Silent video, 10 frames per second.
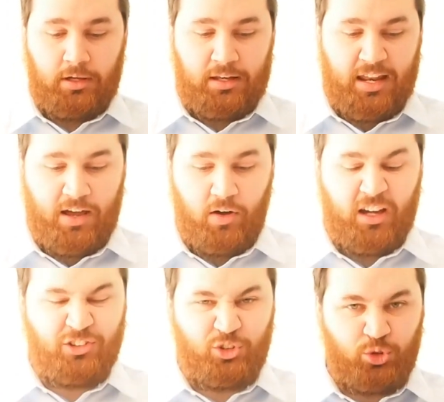Now I
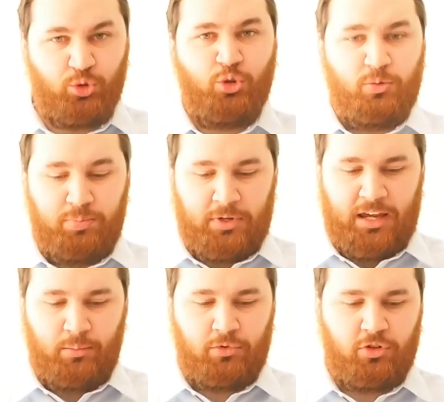should be
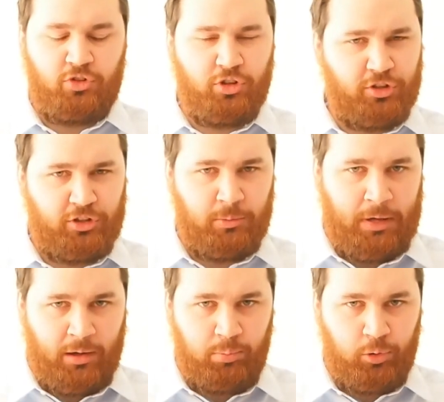able to just
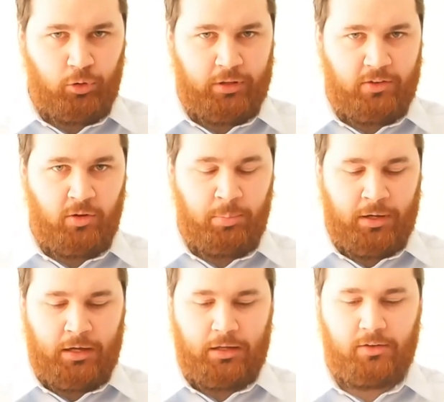about pull these
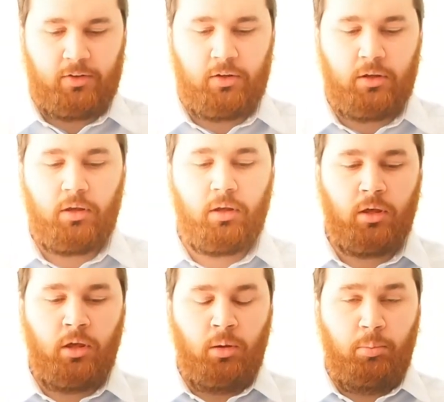apart,
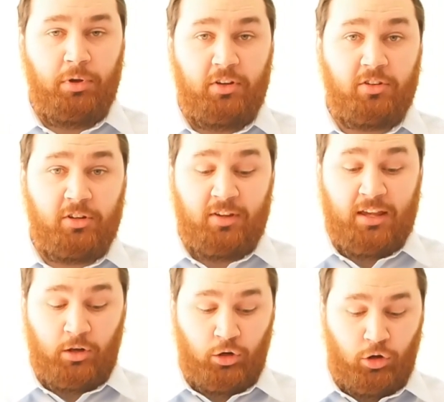but it's going to take
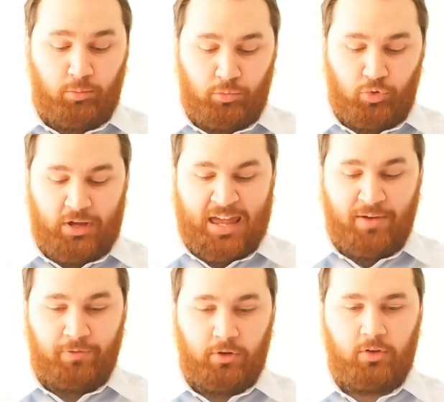a lot more
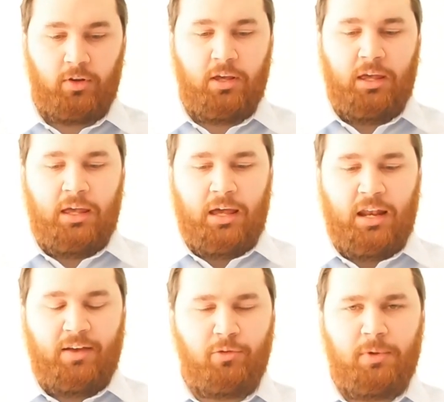effort, and I
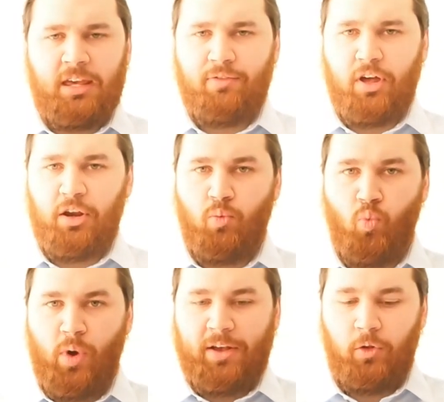have to be careful I don't
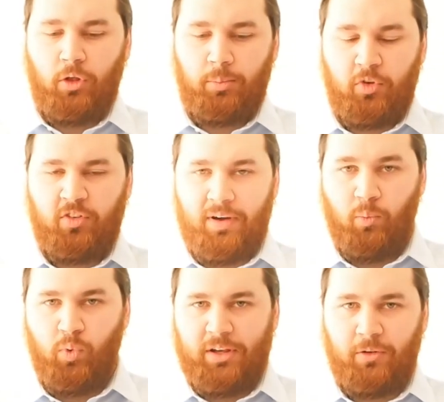wiggle them, because if I
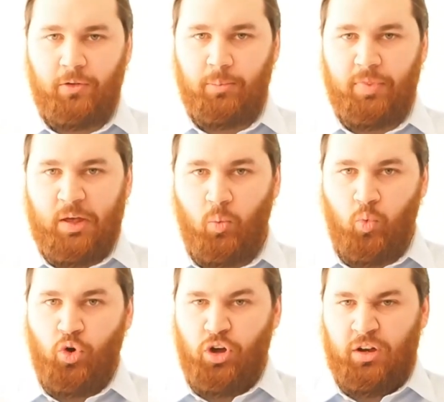wiggle them they'll
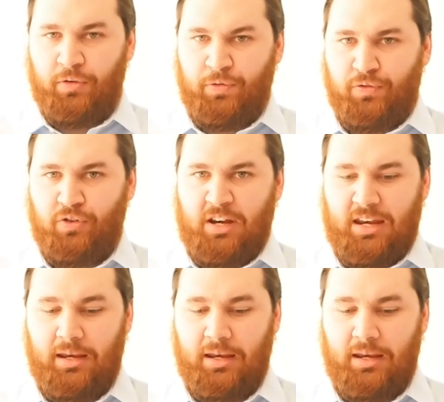work free.